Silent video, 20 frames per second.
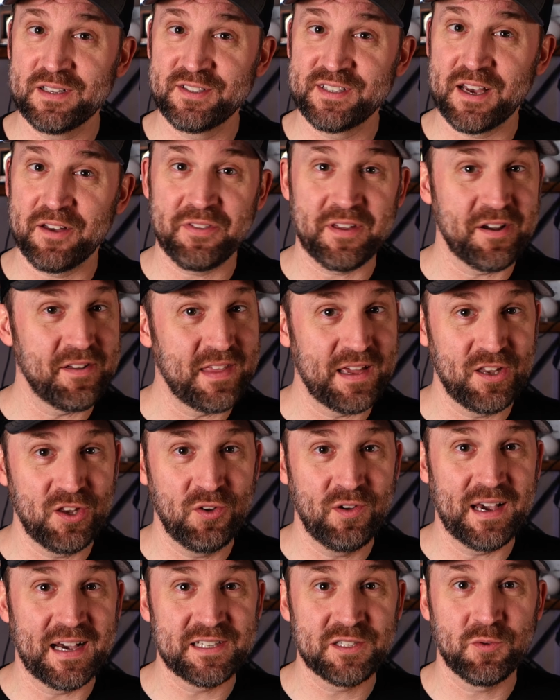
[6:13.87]
builds out there that
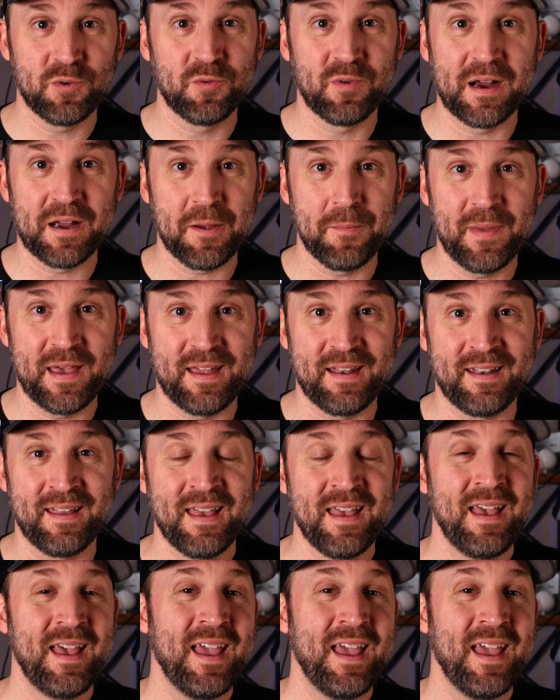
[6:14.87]
you guys would recommend?